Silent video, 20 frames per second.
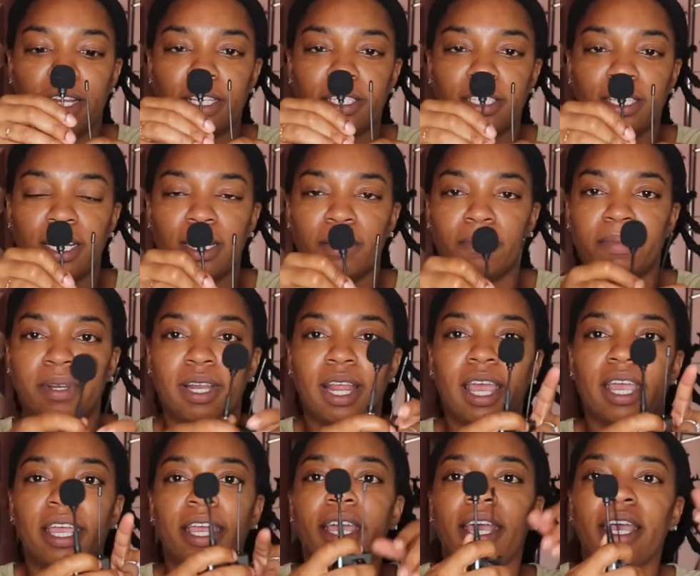this and be
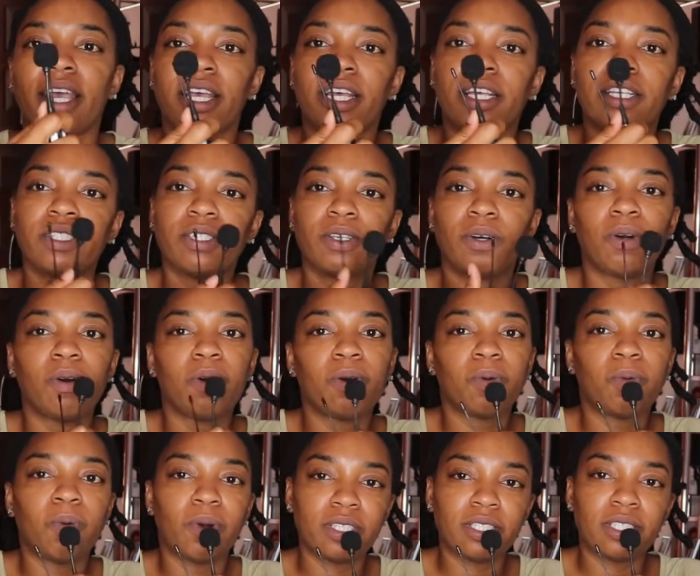like, so
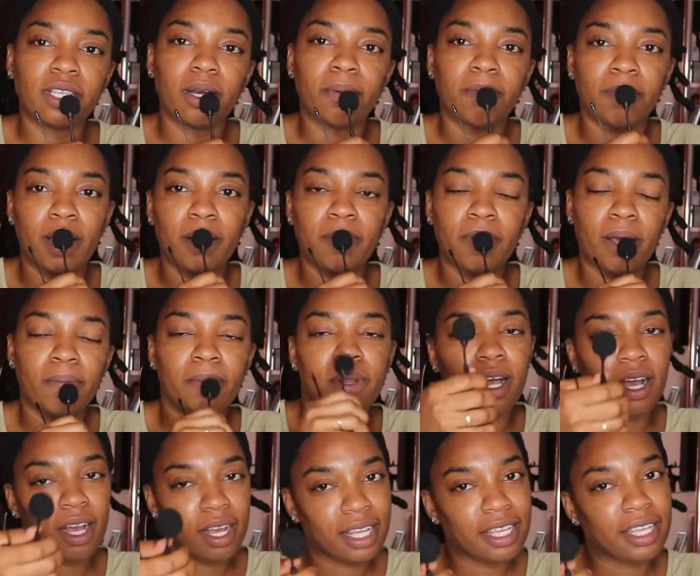what's up, blah blah
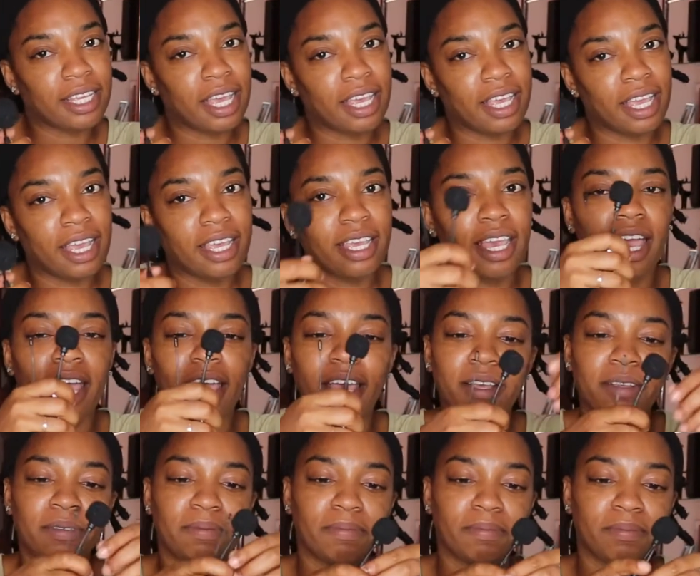blah, yeah.
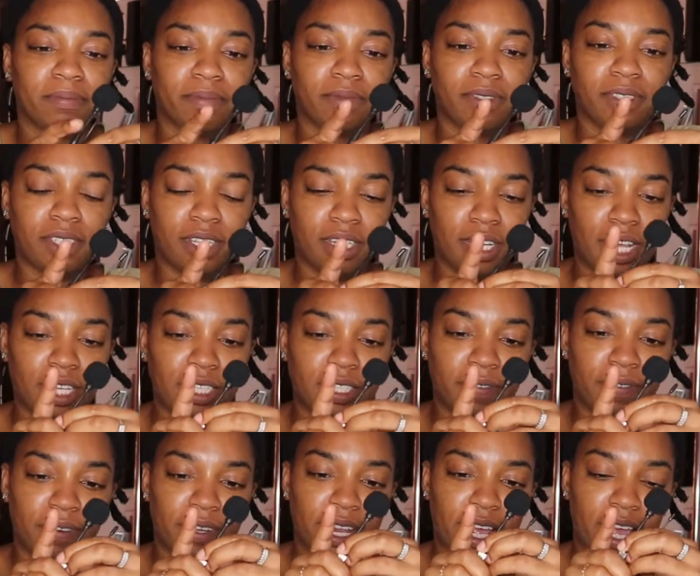So
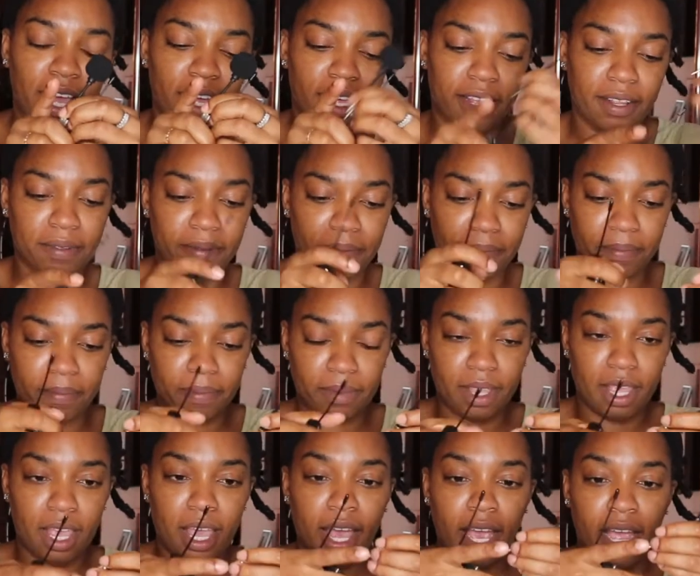that's for that.
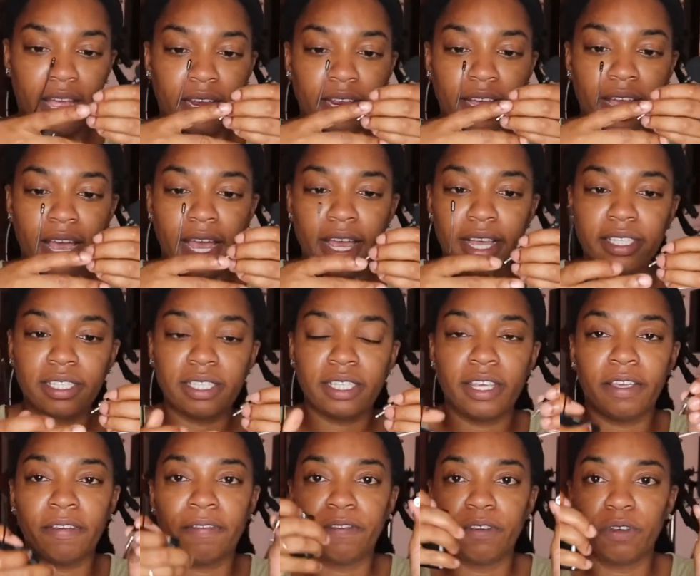And guys,
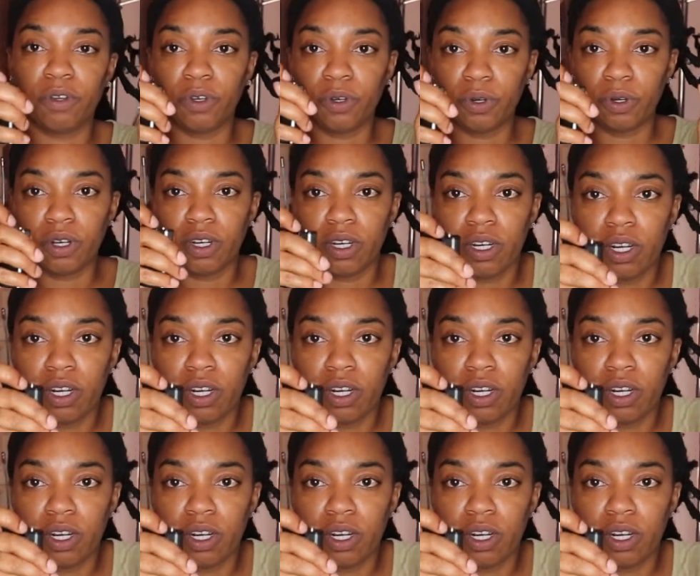if you look